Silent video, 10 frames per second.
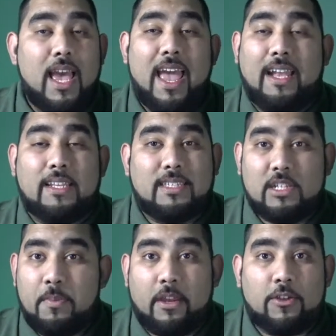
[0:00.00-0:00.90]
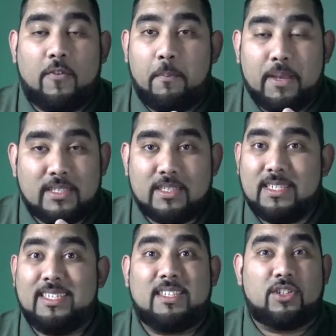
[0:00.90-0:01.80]
and decision makers for
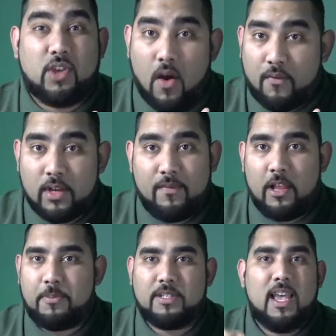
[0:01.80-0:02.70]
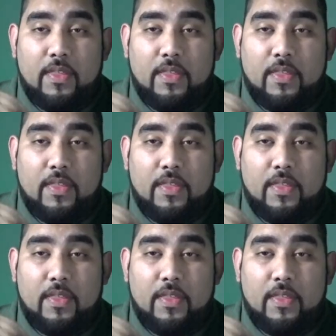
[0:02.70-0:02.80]
businesses and software developers.